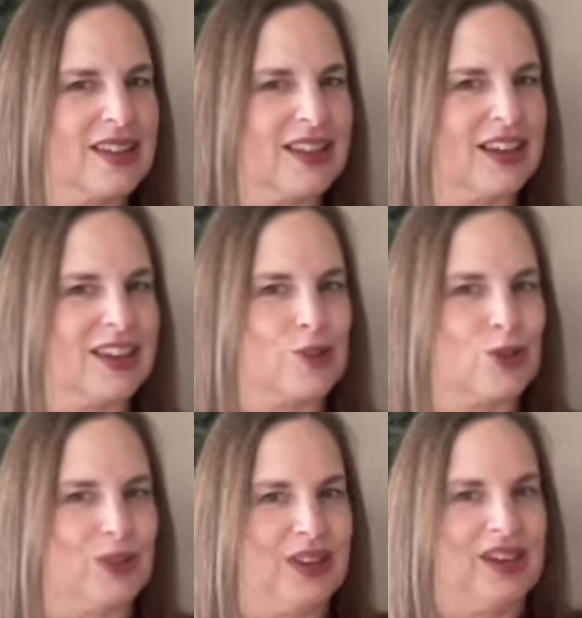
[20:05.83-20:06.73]
like it
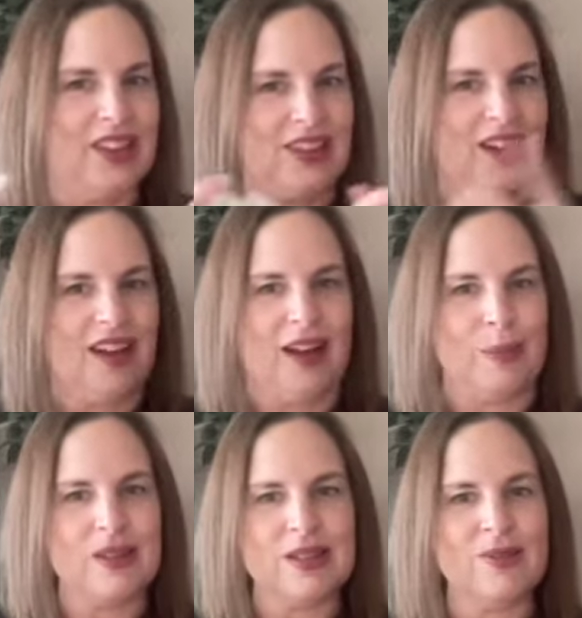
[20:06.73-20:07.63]
should be the
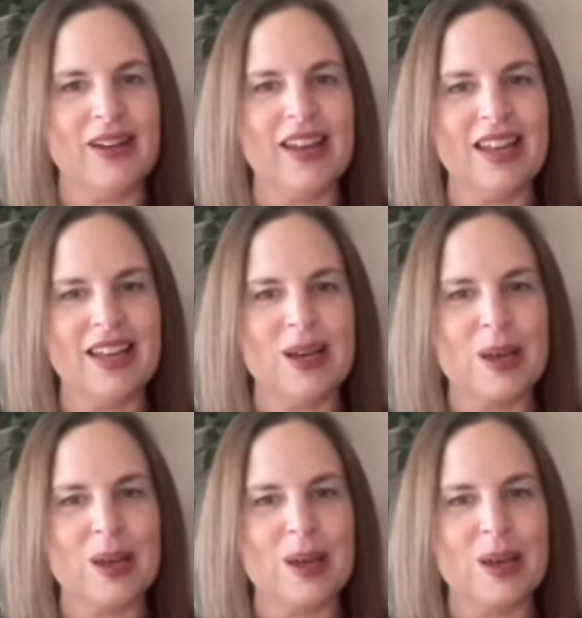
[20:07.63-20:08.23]
opposite way.